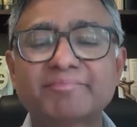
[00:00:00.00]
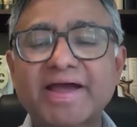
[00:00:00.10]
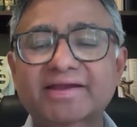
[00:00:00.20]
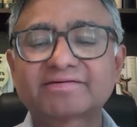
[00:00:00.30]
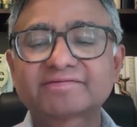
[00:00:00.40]

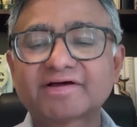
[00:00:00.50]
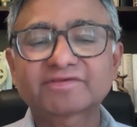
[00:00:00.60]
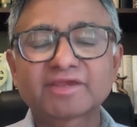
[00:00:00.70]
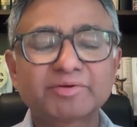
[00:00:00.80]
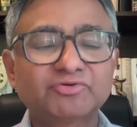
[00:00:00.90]
back. It's
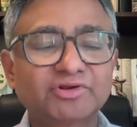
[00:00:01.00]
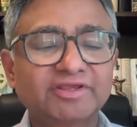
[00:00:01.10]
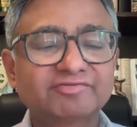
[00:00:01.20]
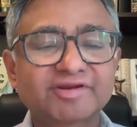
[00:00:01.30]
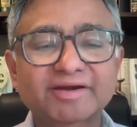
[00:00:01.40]
asking me to
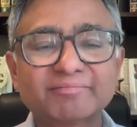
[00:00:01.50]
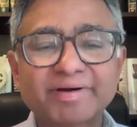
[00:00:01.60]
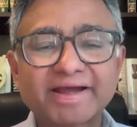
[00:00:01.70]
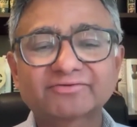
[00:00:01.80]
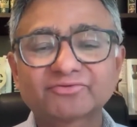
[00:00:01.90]
leave and come
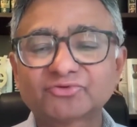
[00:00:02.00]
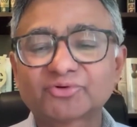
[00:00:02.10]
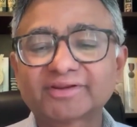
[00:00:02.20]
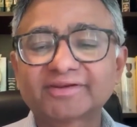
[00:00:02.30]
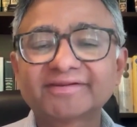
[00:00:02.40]
back to
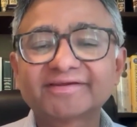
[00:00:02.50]
join.